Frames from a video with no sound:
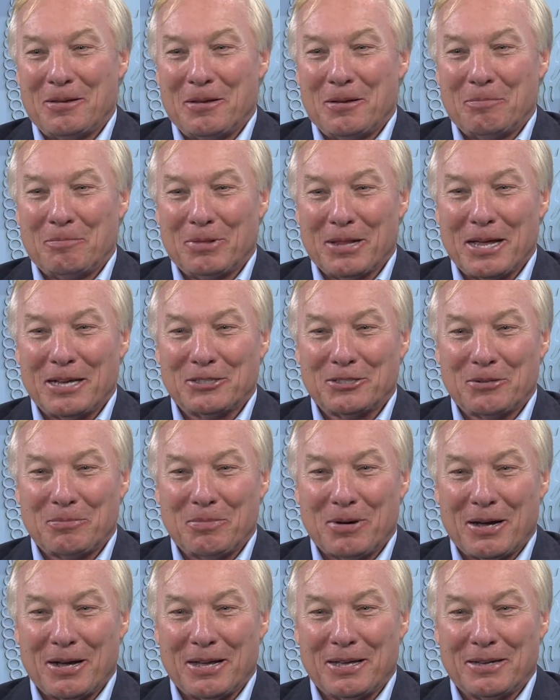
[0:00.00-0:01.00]
blessed
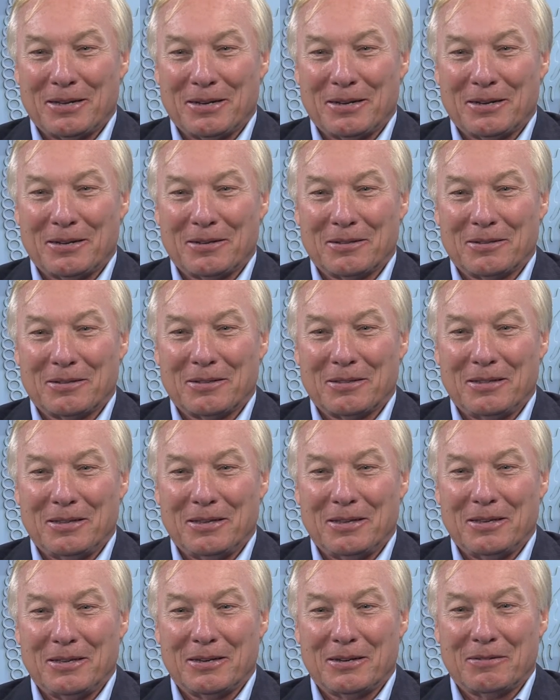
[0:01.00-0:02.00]
by uh,
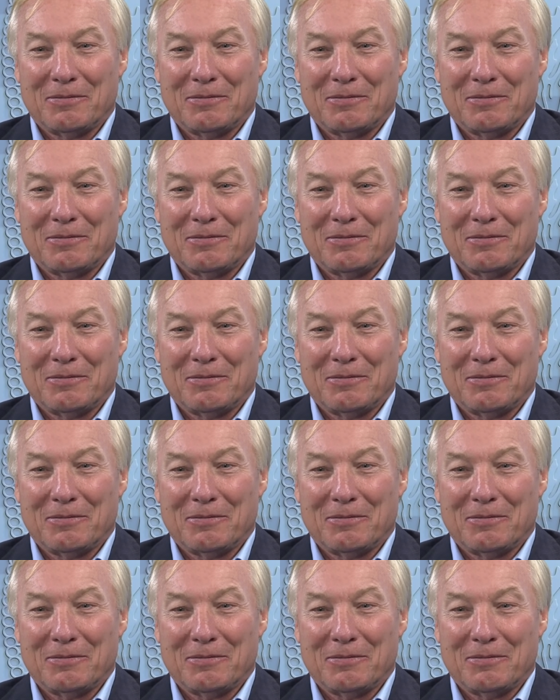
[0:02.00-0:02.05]
the uh,